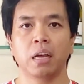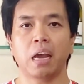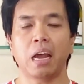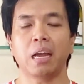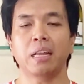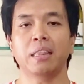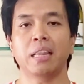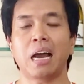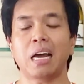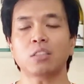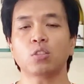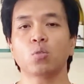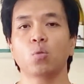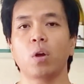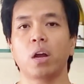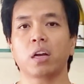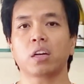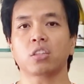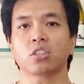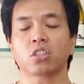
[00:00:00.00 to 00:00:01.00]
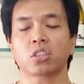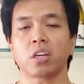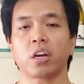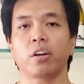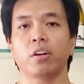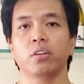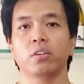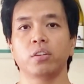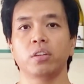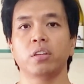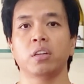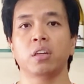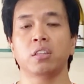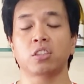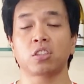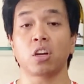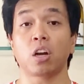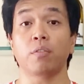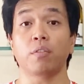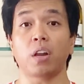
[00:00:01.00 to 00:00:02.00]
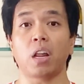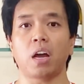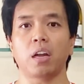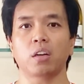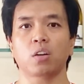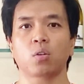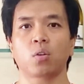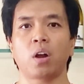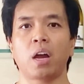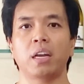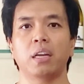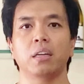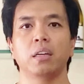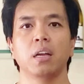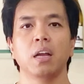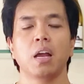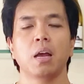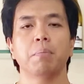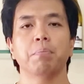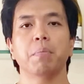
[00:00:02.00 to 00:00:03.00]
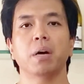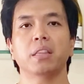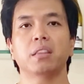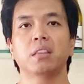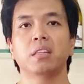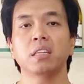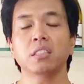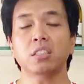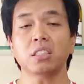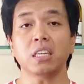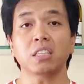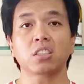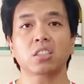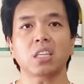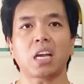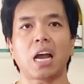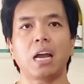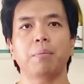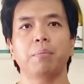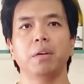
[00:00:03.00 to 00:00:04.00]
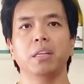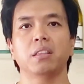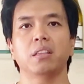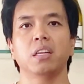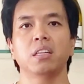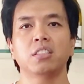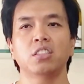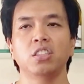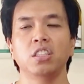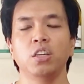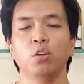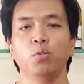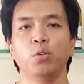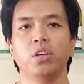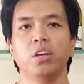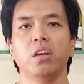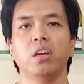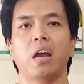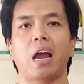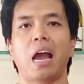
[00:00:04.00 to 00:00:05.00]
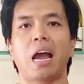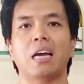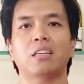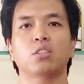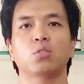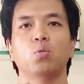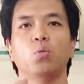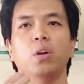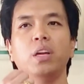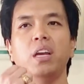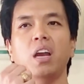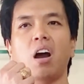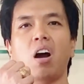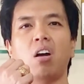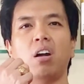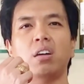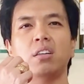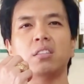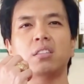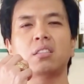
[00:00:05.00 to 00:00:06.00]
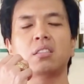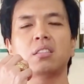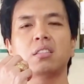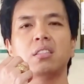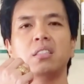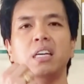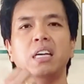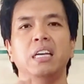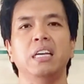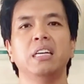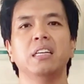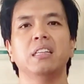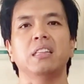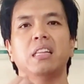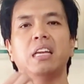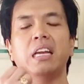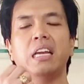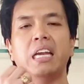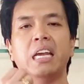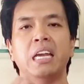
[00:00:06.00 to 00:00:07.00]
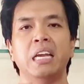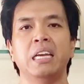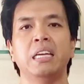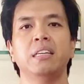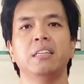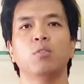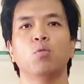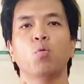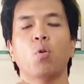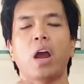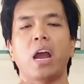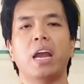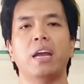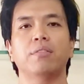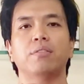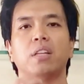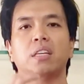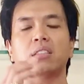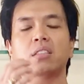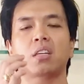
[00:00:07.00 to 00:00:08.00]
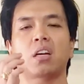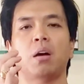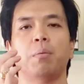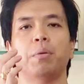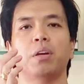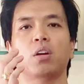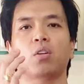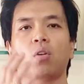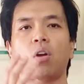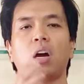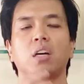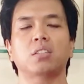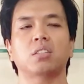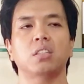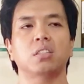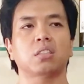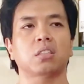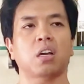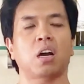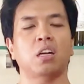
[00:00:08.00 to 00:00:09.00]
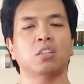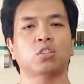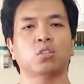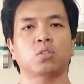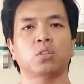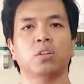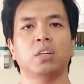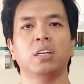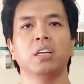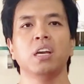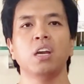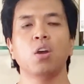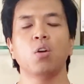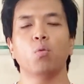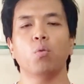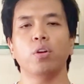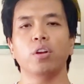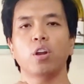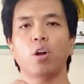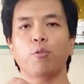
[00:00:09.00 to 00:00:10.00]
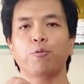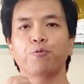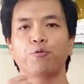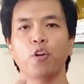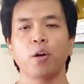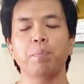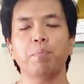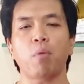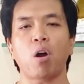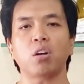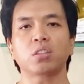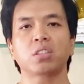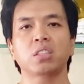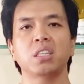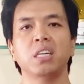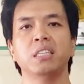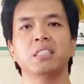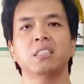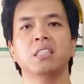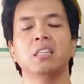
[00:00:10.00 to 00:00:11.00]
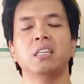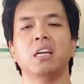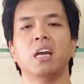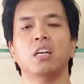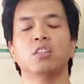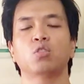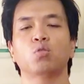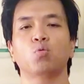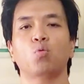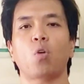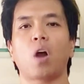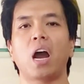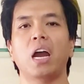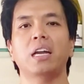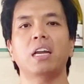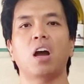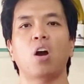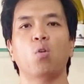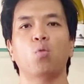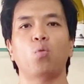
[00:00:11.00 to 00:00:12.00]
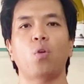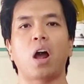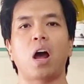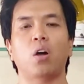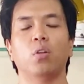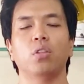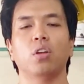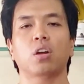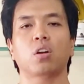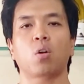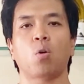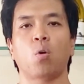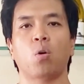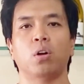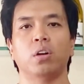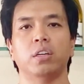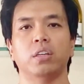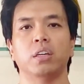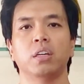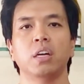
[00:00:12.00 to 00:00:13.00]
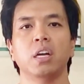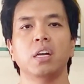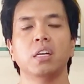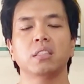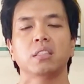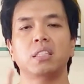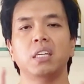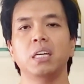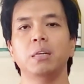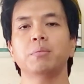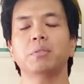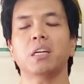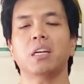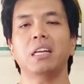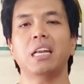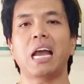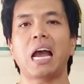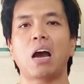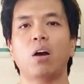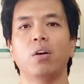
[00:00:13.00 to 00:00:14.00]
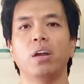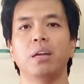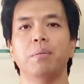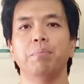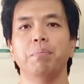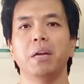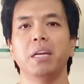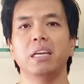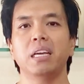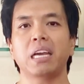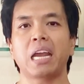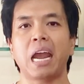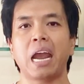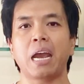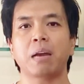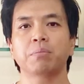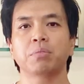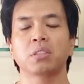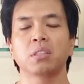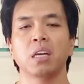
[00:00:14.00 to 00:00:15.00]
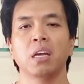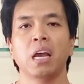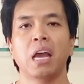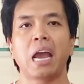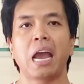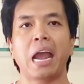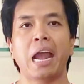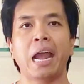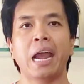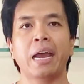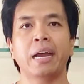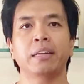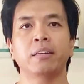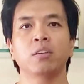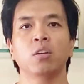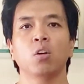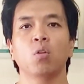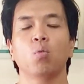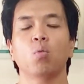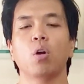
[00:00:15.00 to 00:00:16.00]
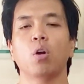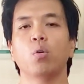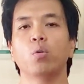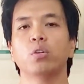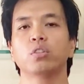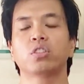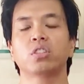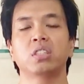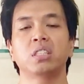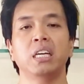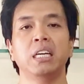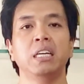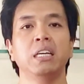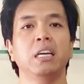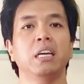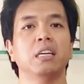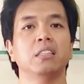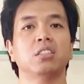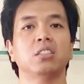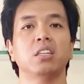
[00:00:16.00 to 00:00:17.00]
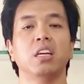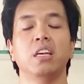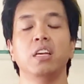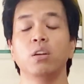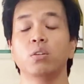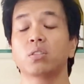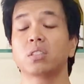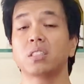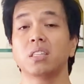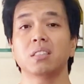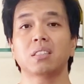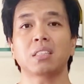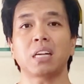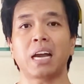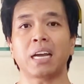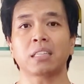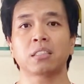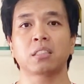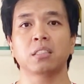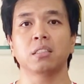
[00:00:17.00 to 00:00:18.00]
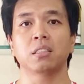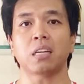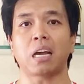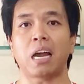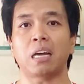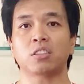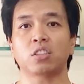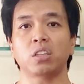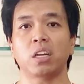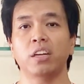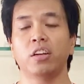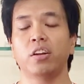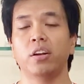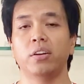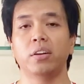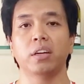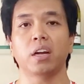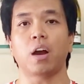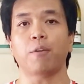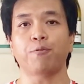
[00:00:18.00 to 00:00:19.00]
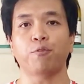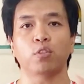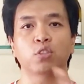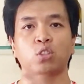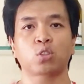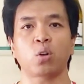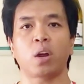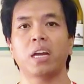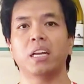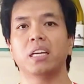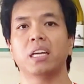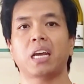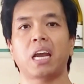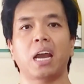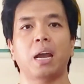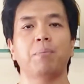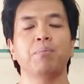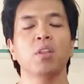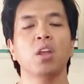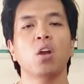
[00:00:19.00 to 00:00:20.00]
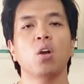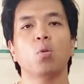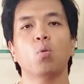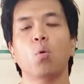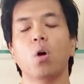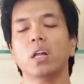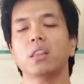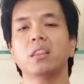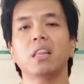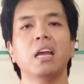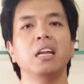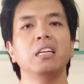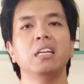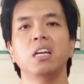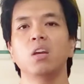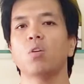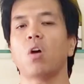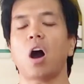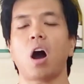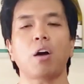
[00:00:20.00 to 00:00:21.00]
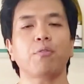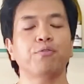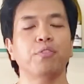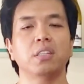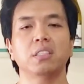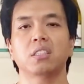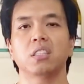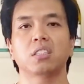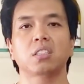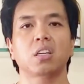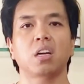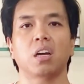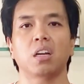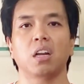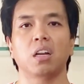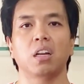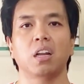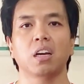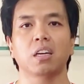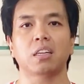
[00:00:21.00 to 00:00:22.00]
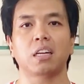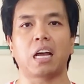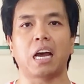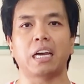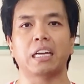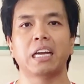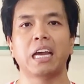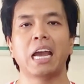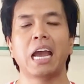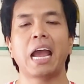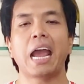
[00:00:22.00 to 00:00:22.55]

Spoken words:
And that's where Caserio deserves a lot of credit. But this excitement, this new year, as we are seeing the heat wave that's coming across this country, we know football season is right around the corner. Teams are now in mini camps, and what we see is the Houston Texans, as they're gearing up for training camp, what their new offense is going to look like.